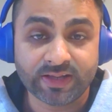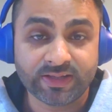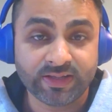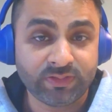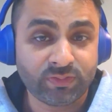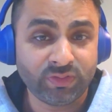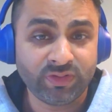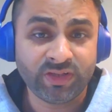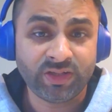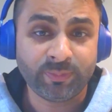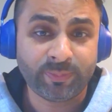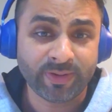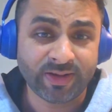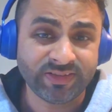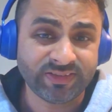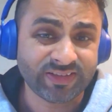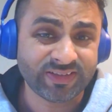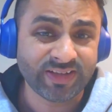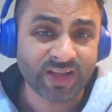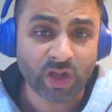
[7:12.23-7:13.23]
It really
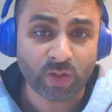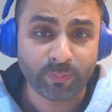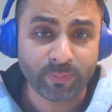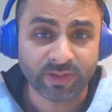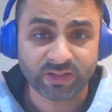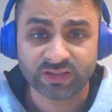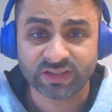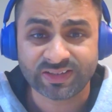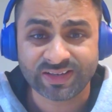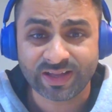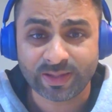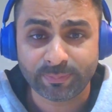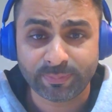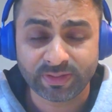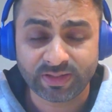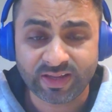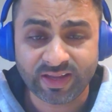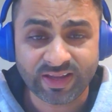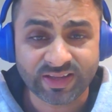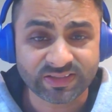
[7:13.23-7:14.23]
depends on how big the topic
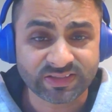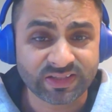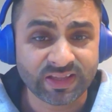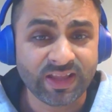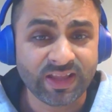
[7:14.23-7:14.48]
is,